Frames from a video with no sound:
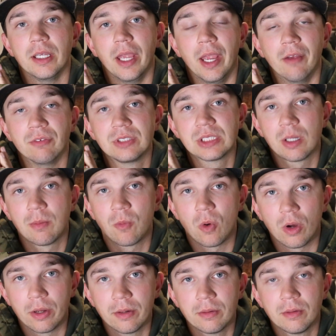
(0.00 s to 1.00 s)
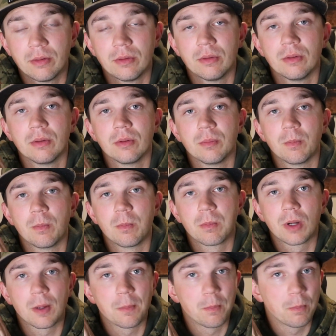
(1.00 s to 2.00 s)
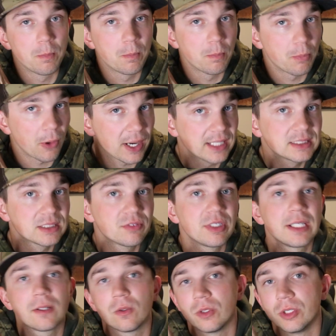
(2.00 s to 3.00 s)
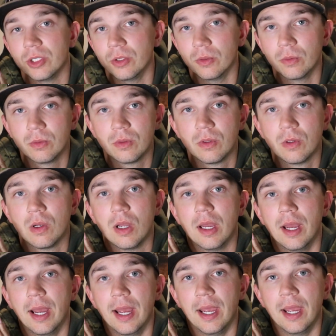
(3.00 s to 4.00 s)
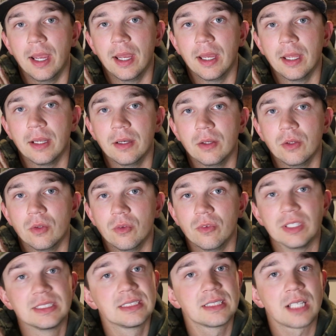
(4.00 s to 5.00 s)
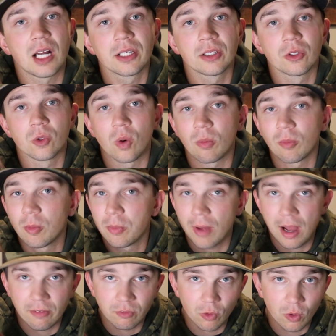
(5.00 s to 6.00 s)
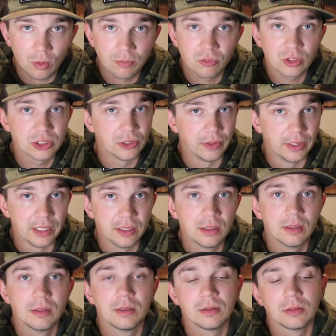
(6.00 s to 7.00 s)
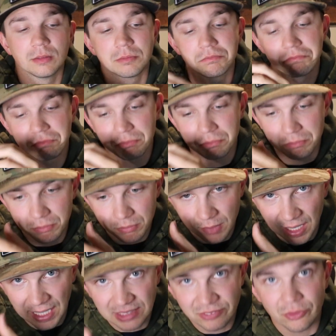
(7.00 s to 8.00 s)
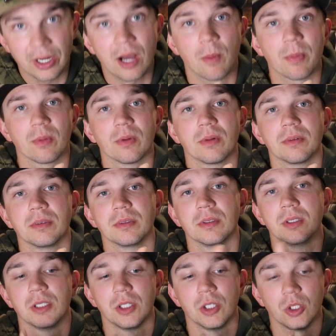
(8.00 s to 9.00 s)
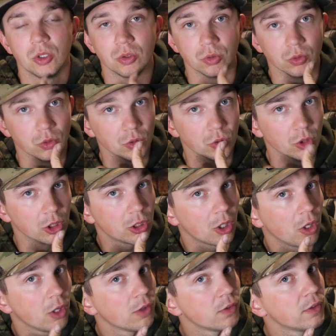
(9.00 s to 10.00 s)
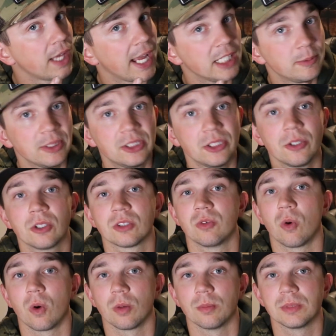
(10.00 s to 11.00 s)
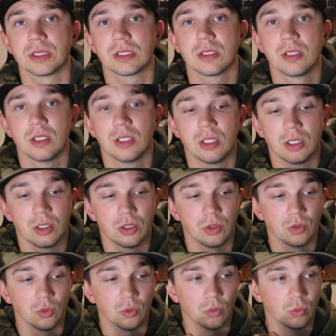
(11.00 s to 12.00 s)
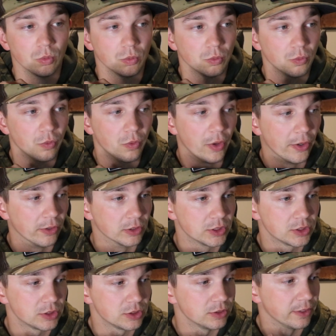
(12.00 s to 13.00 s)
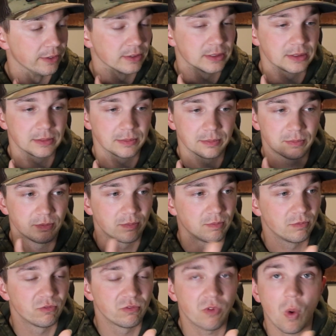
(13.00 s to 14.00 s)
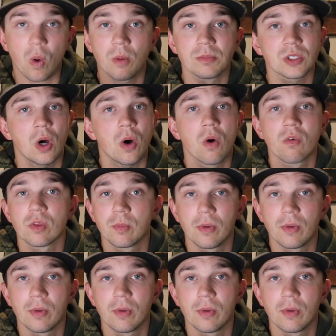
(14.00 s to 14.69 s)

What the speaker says: If someone brings a vehicle to you and this is not your normal platform for tuning, ask for help. Look on the HP Tuners forums. There's forums all over the